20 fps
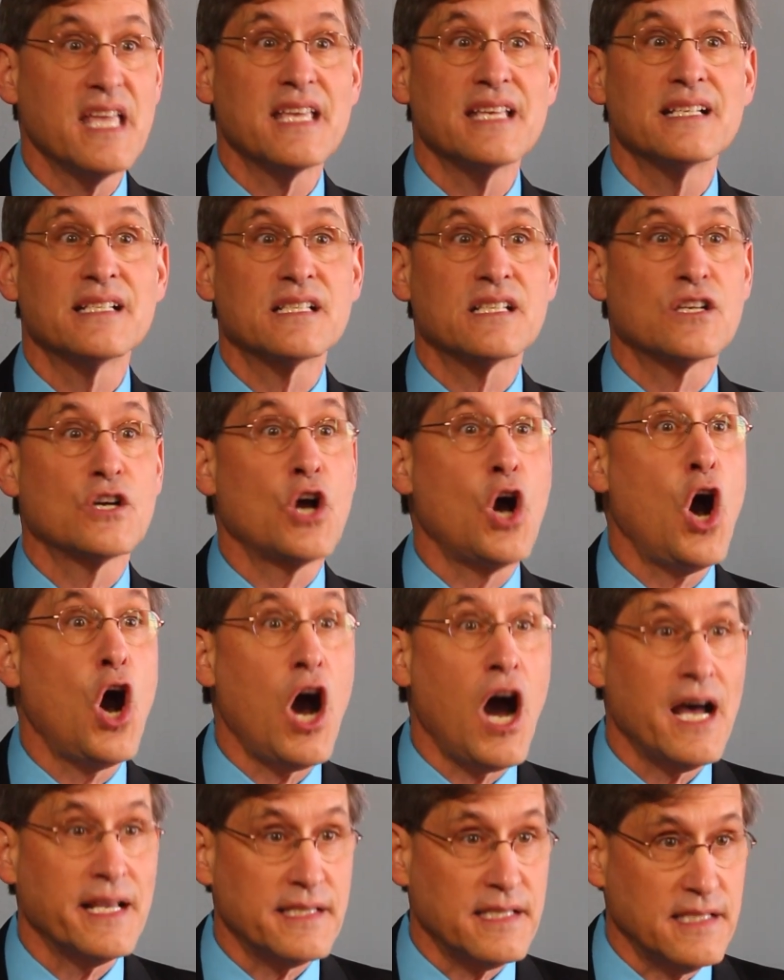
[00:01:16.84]
is
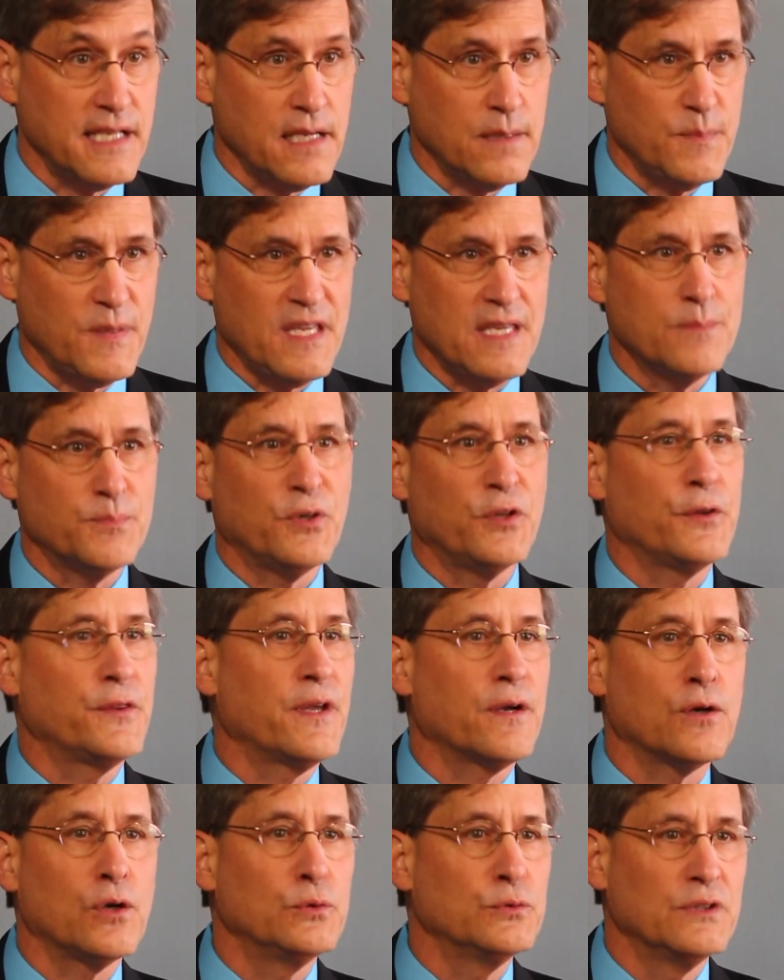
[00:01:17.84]
costing people
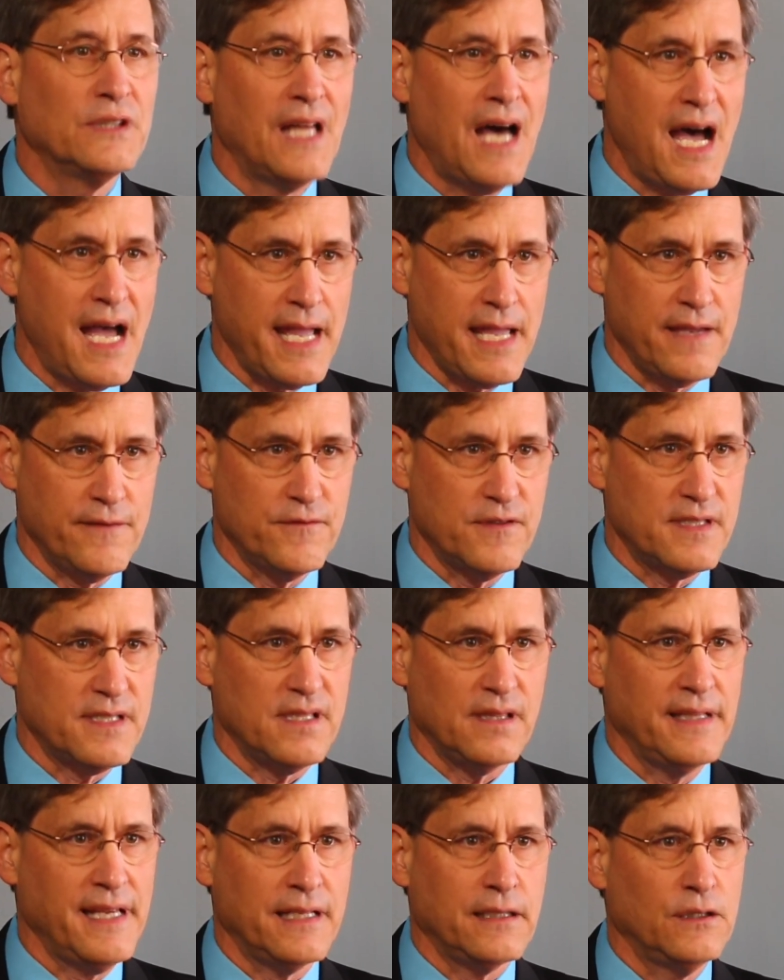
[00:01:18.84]
their own
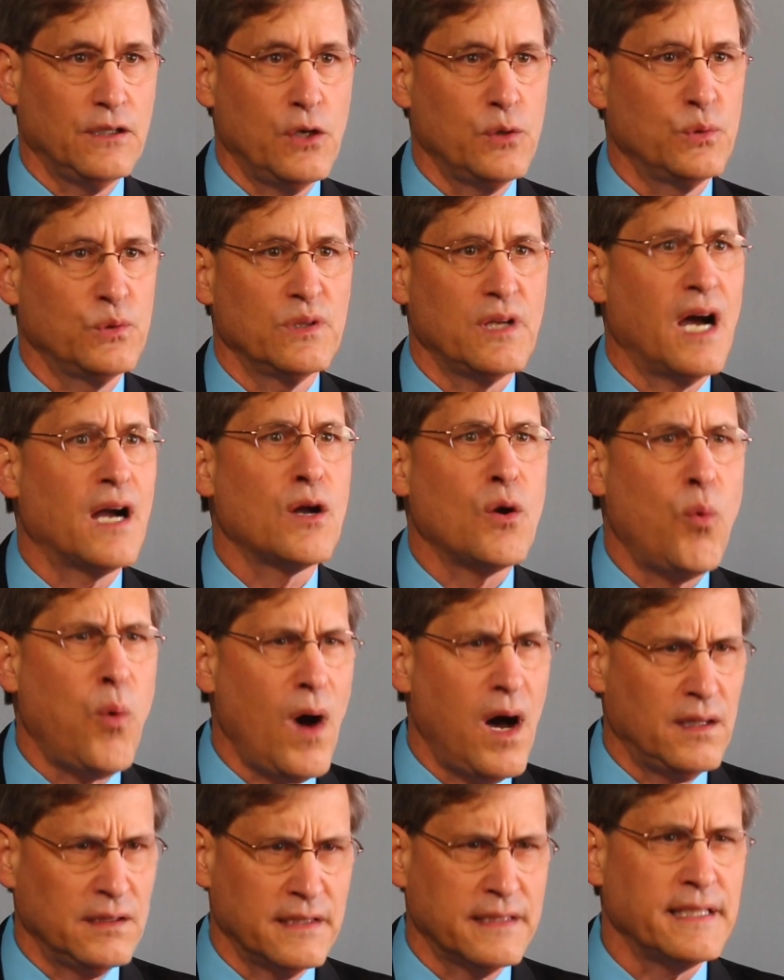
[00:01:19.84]
lives, let alone a
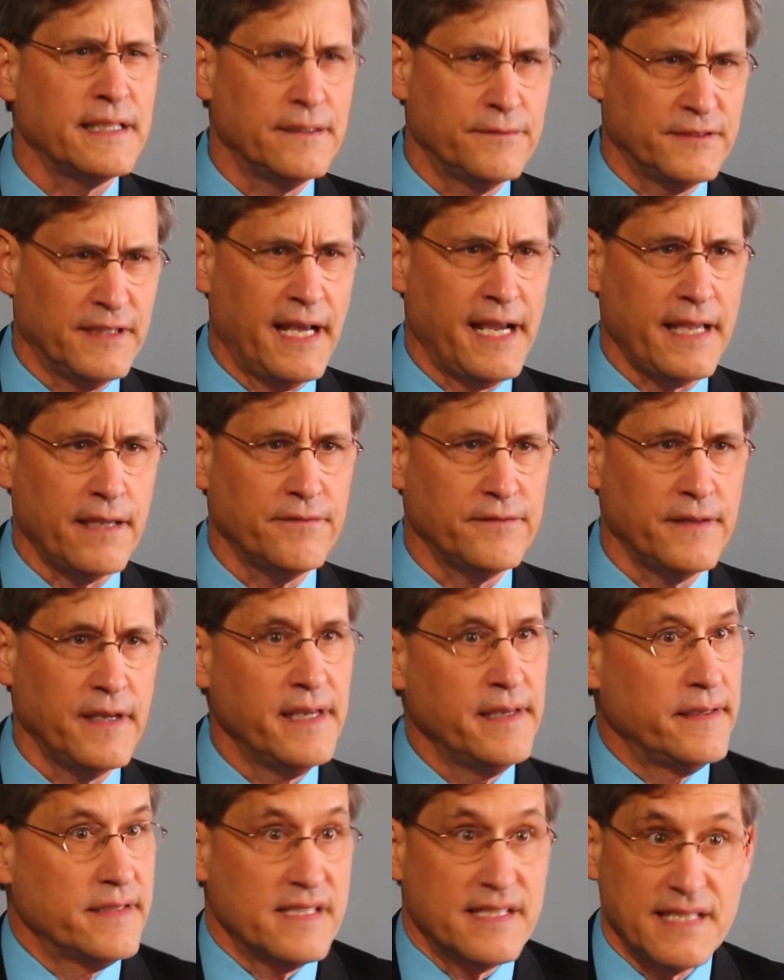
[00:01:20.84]
quality of life,
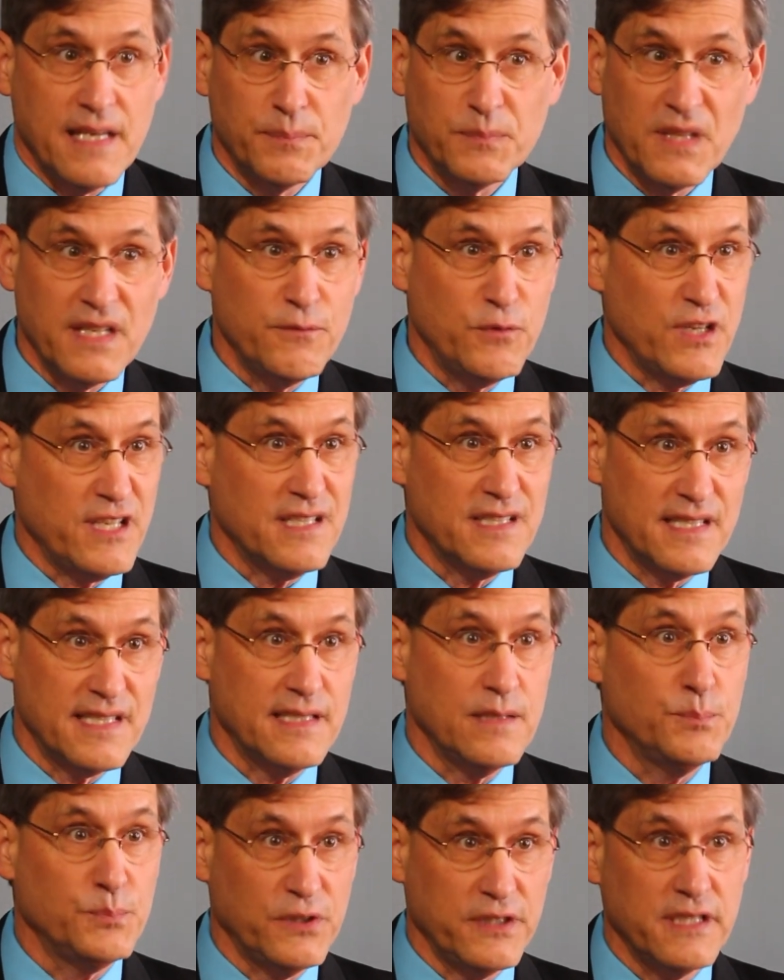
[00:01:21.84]
something we can
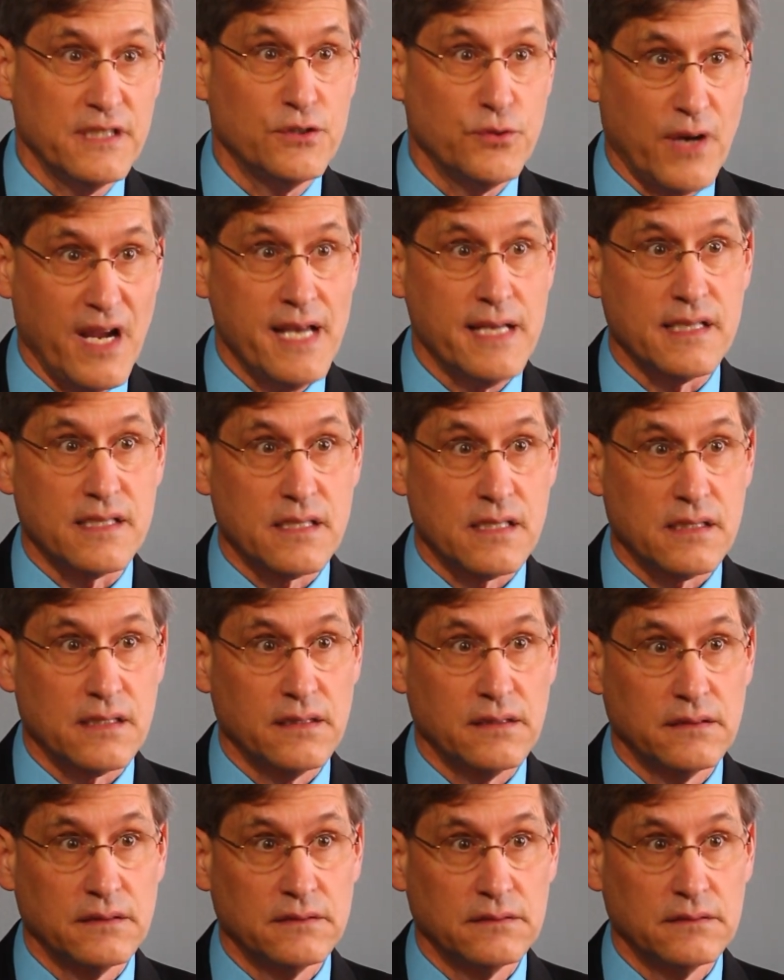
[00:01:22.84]
simply address.